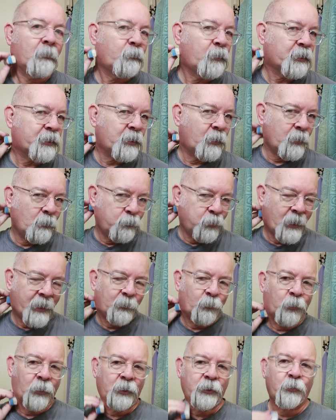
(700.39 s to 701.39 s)
Personna
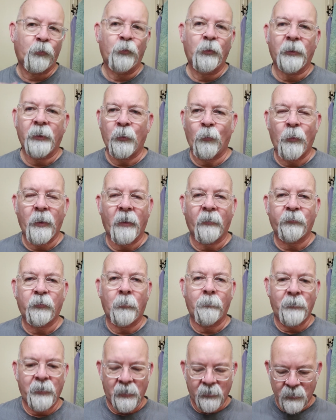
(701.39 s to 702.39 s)
blade works really well
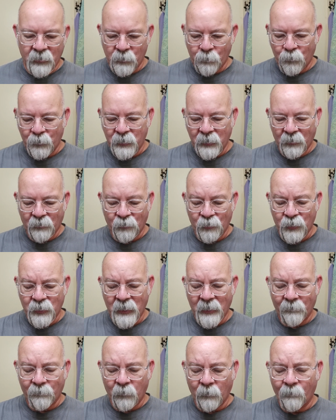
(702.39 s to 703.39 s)
for me in this particular
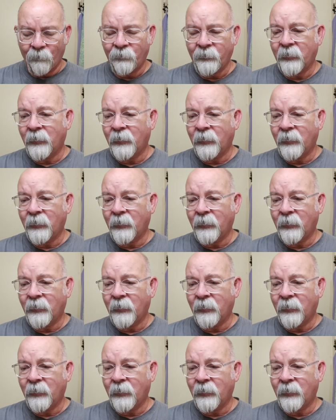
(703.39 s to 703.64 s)
shaver.